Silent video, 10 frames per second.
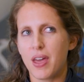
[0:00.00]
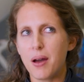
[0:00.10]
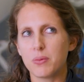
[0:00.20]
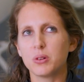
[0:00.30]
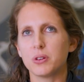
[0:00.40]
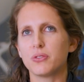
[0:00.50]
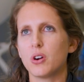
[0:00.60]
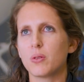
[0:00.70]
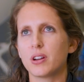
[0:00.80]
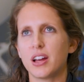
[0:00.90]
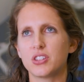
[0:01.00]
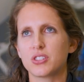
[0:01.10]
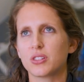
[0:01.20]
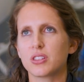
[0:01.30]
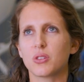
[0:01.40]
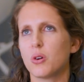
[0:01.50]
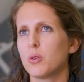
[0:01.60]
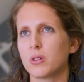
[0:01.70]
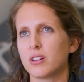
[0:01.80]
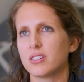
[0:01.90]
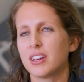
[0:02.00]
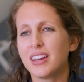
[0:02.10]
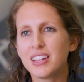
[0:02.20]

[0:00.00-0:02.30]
that moment forward, I just looked at the whole world